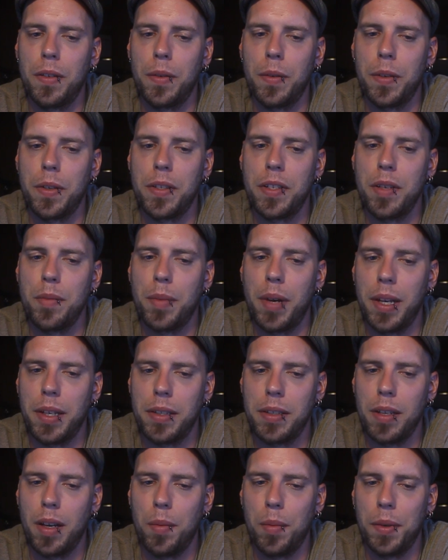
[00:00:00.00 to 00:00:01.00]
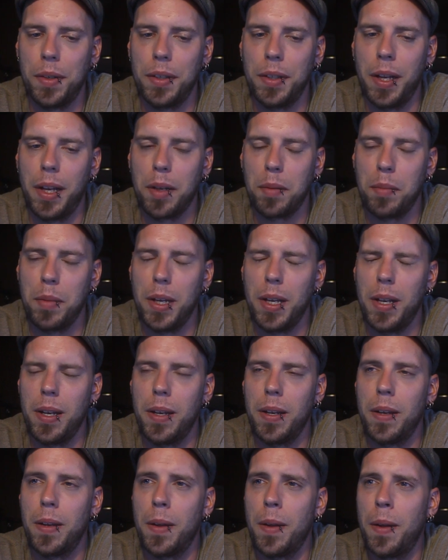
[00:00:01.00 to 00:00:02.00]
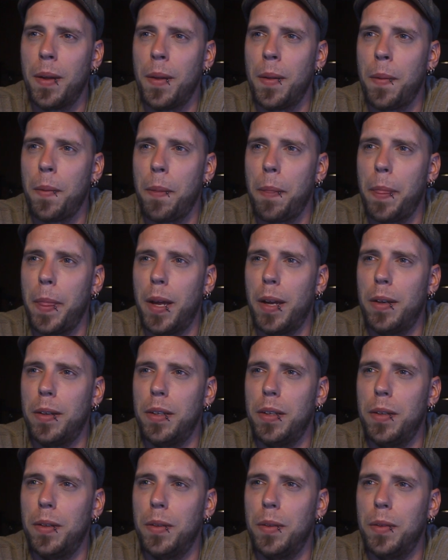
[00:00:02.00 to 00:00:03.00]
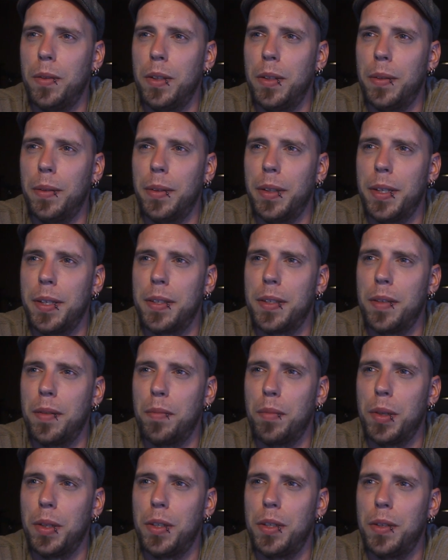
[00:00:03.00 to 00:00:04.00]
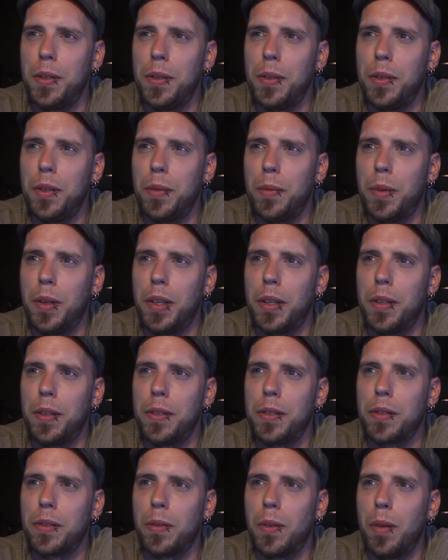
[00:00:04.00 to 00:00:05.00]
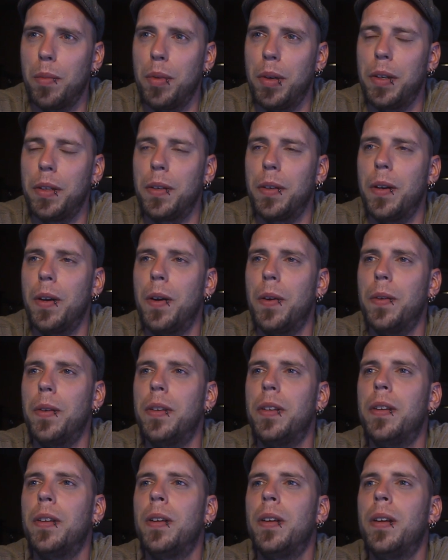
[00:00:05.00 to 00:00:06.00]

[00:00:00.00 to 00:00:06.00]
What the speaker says: or semi-stubborn like me, and you listen but you want to screw up on your own,